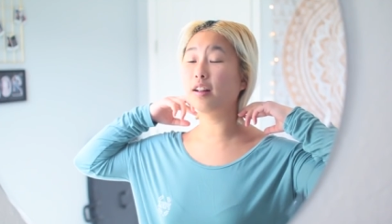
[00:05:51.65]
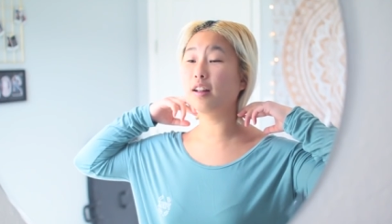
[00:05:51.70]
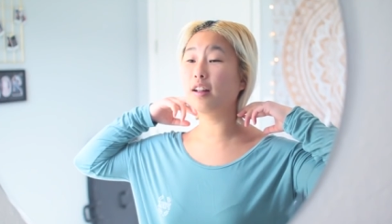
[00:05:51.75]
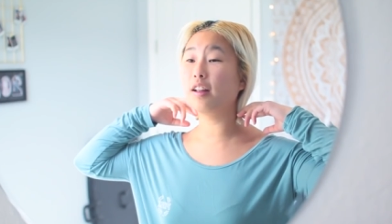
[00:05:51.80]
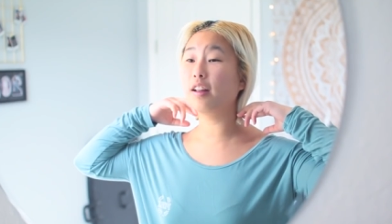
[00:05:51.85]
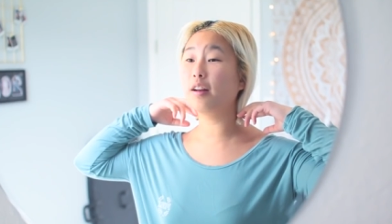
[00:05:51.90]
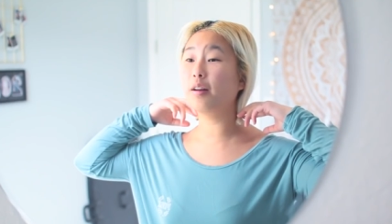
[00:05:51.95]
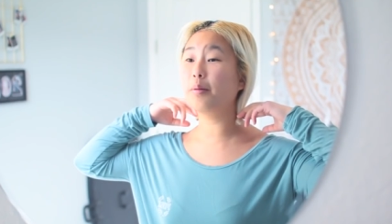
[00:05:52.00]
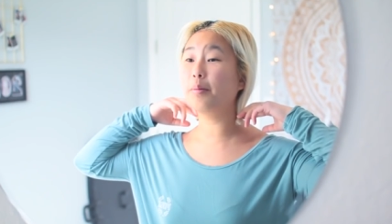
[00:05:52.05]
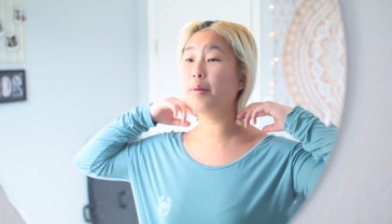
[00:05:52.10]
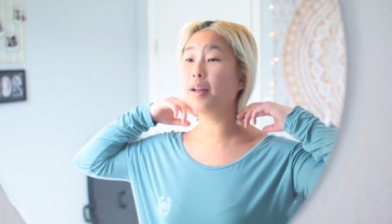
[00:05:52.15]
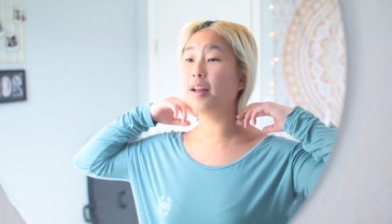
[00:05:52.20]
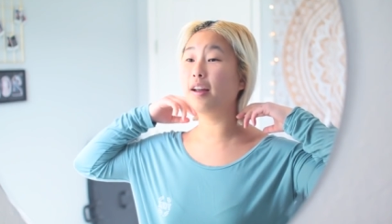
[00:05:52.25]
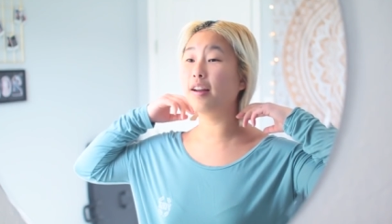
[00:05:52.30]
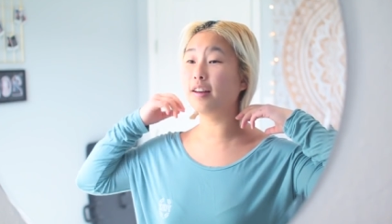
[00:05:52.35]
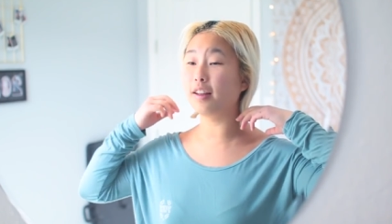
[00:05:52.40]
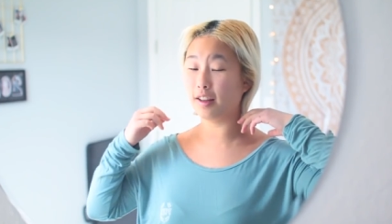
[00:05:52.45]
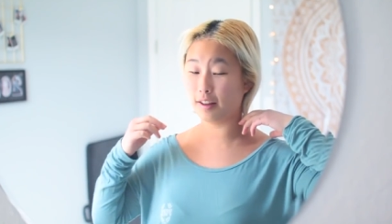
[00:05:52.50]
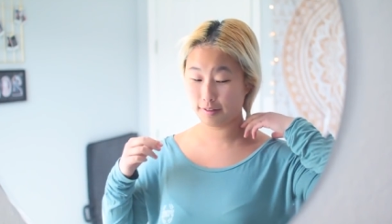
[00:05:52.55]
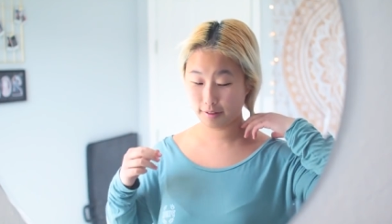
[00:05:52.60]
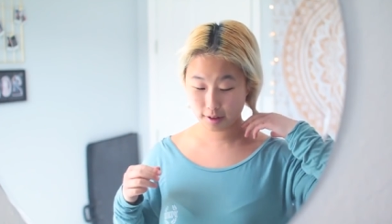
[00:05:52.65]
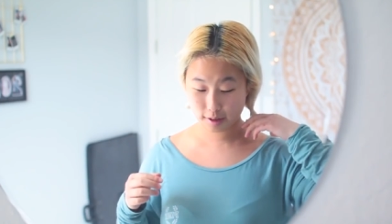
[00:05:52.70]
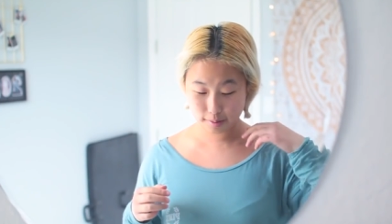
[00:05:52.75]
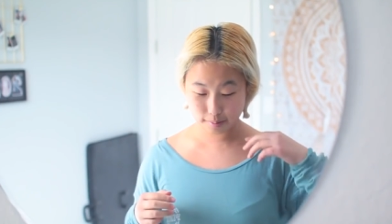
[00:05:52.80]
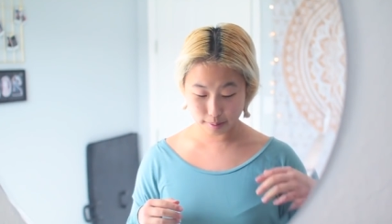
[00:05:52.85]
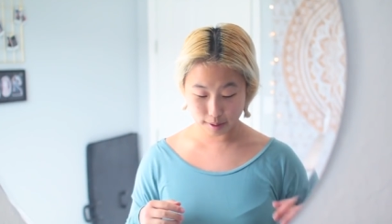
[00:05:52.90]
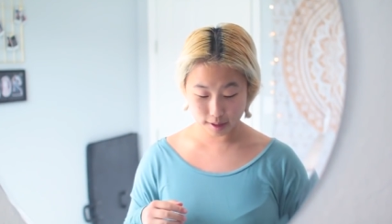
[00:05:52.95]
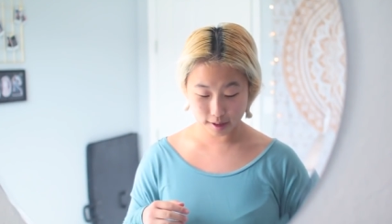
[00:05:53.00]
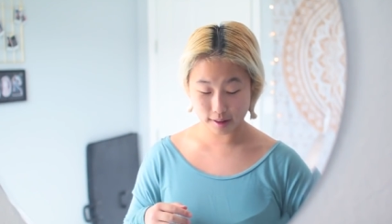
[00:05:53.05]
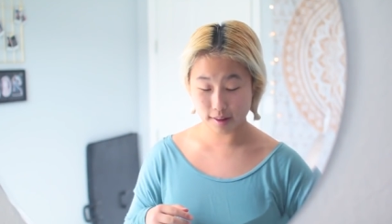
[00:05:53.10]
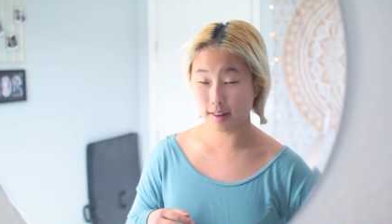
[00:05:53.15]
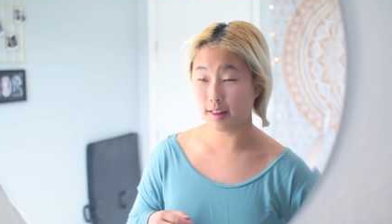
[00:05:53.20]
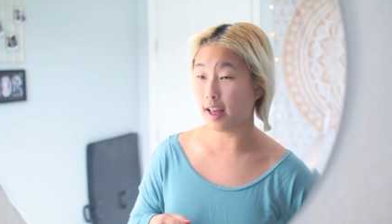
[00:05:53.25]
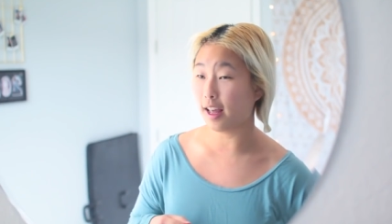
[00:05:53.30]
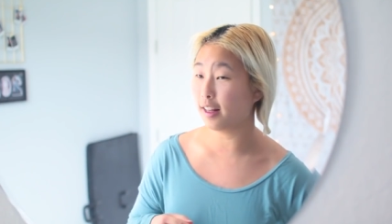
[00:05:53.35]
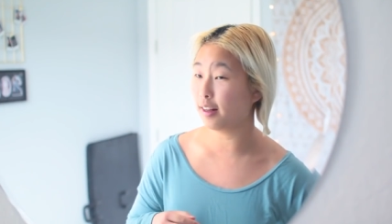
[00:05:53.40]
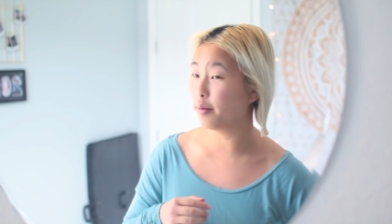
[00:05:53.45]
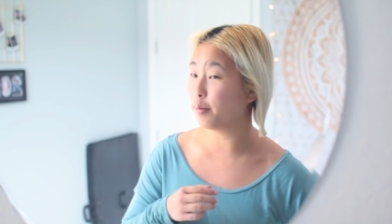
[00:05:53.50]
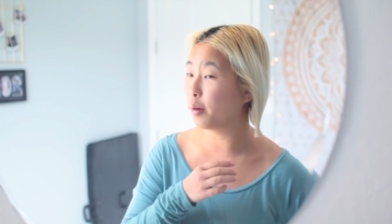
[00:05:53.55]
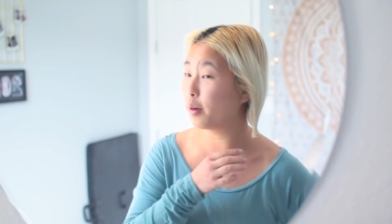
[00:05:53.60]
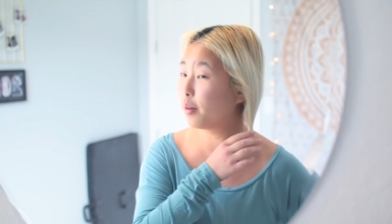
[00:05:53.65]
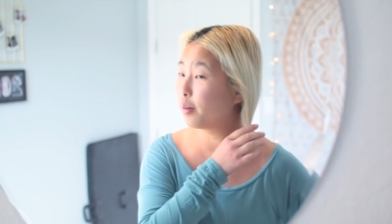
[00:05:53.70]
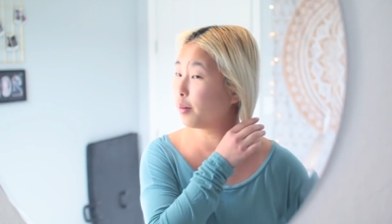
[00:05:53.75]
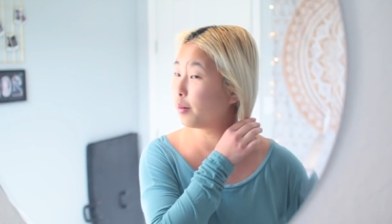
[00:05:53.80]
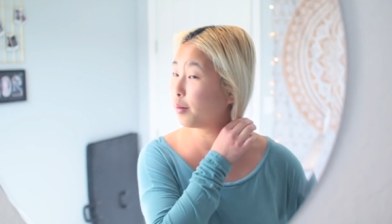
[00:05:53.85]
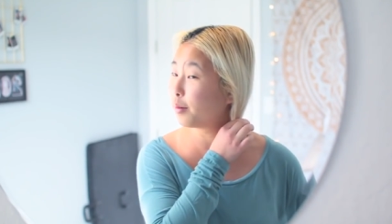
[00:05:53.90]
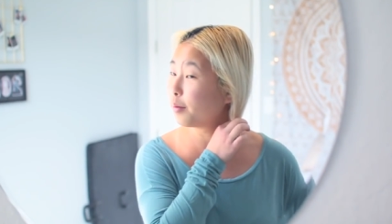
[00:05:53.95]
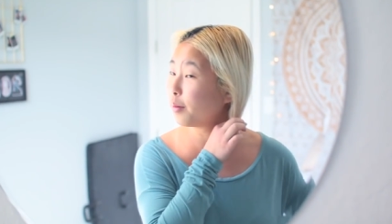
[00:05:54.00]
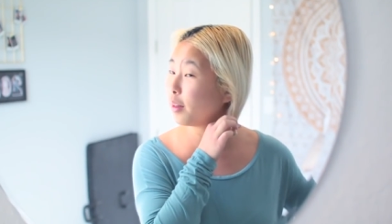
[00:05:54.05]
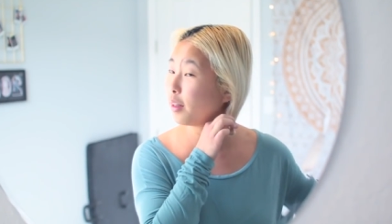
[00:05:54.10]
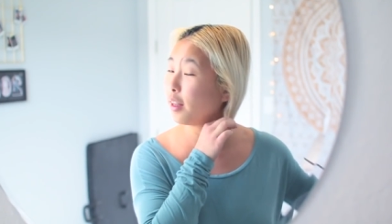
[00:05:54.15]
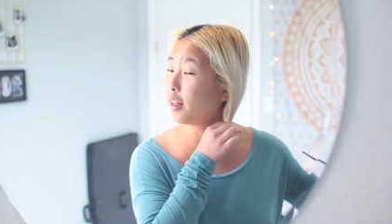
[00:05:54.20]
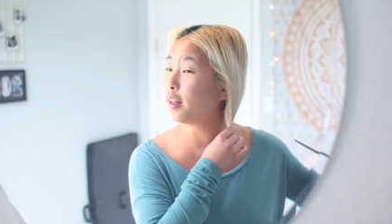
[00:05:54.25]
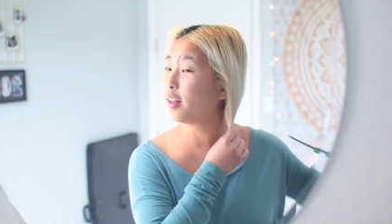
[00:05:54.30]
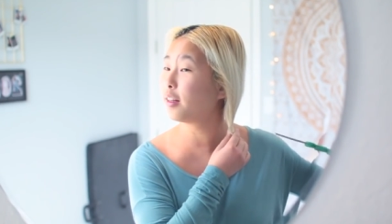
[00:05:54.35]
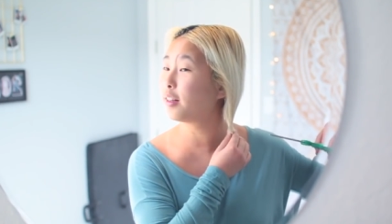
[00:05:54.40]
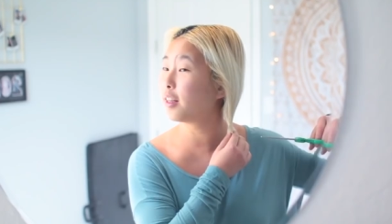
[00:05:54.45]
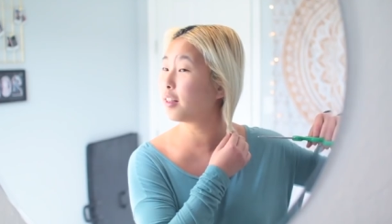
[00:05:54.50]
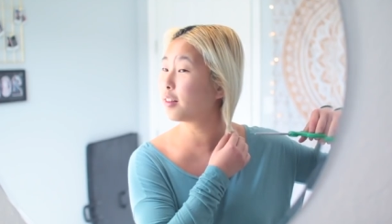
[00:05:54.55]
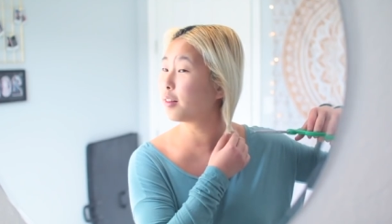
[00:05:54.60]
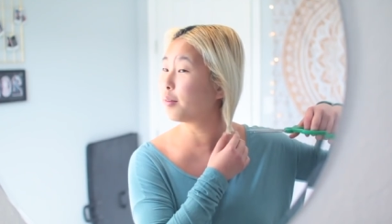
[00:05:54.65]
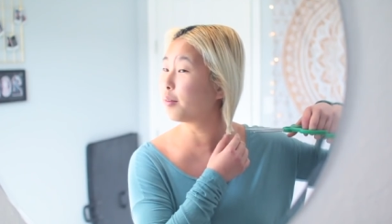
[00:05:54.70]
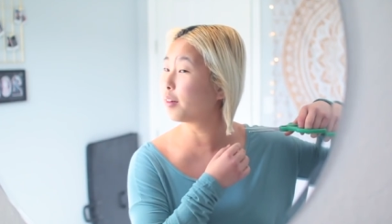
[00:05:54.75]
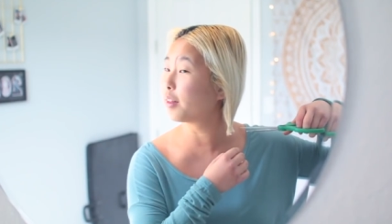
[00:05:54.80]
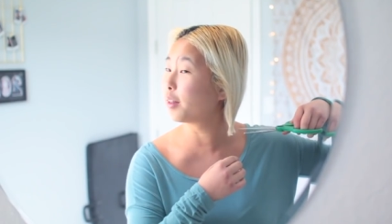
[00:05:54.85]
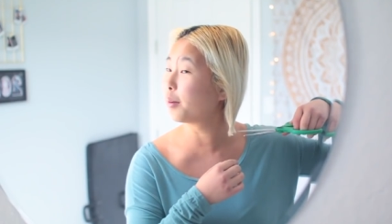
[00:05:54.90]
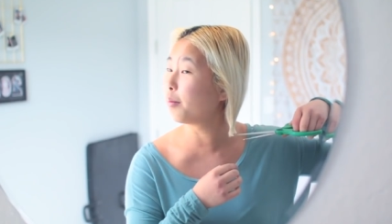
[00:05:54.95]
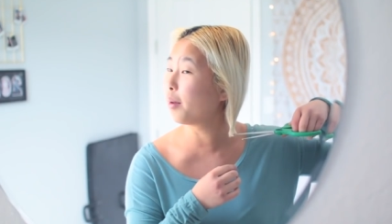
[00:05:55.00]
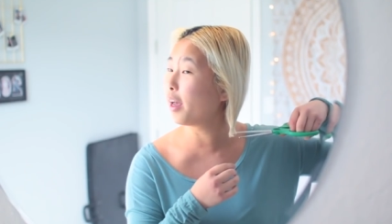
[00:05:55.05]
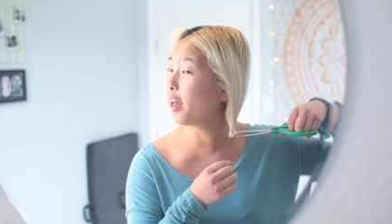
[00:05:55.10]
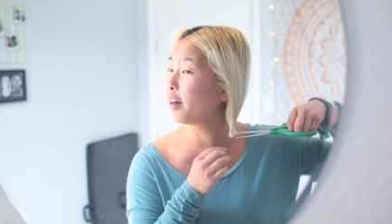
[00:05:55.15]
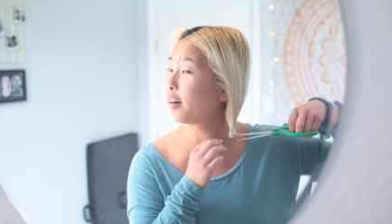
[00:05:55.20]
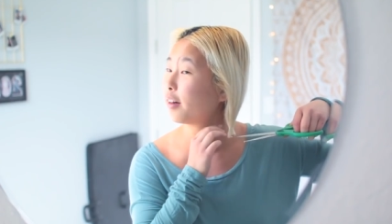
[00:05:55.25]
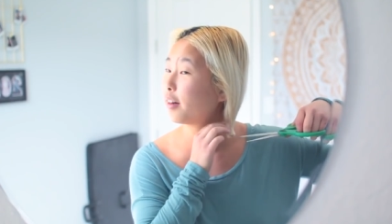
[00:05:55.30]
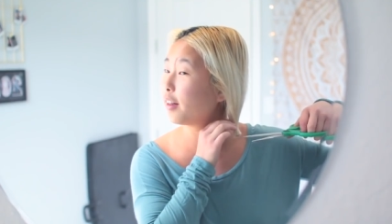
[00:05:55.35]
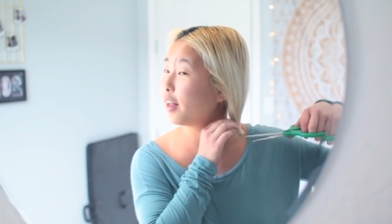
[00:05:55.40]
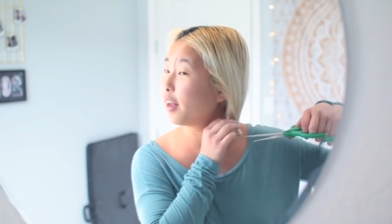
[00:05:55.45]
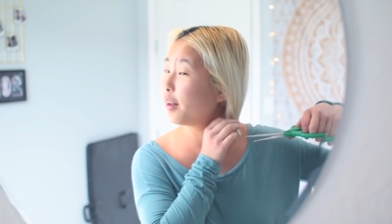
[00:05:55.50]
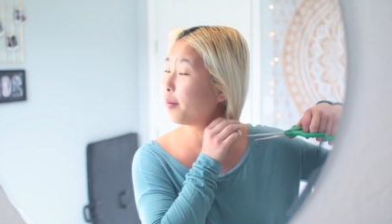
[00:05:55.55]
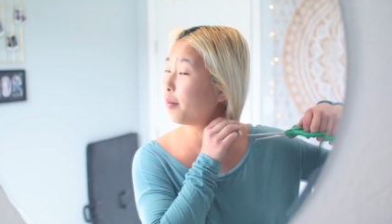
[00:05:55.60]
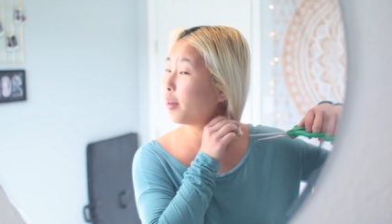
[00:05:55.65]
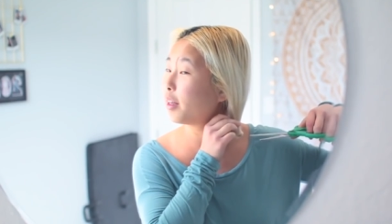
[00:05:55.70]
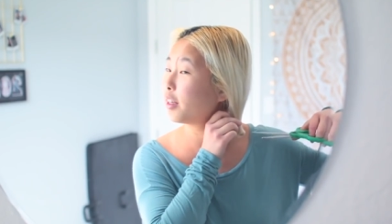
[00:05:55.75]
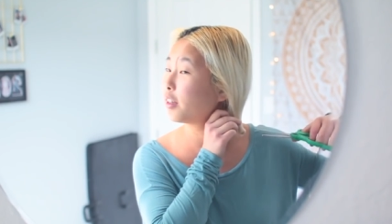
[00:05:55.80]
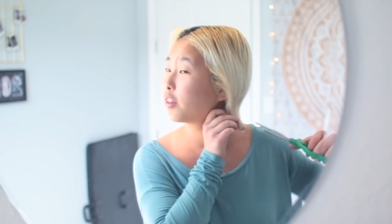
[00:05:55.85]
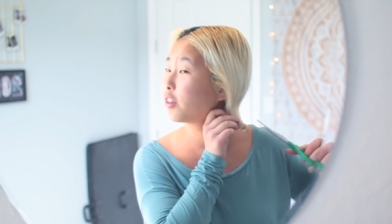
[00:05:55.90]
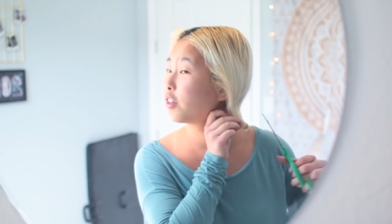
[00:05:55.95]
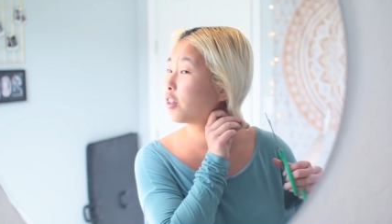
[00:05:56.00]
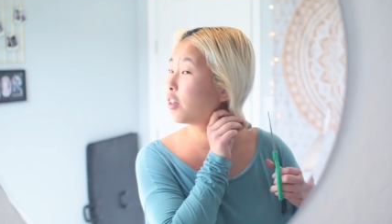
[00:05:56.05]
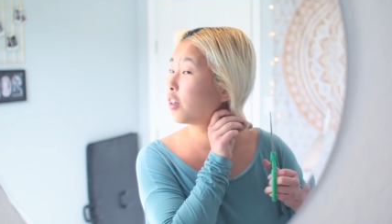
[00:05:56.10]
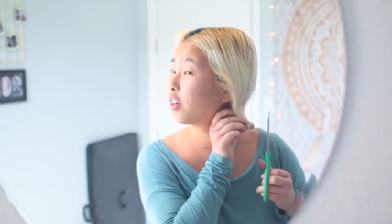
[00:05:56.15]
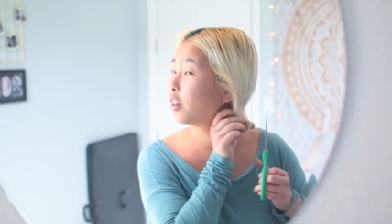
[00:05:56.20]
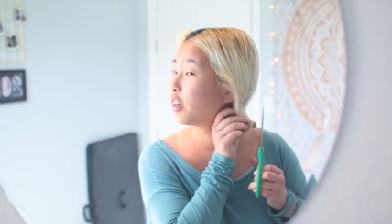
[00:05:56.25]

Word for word: a little bit uneven, but that won't, uh, it doesn't really matter that much.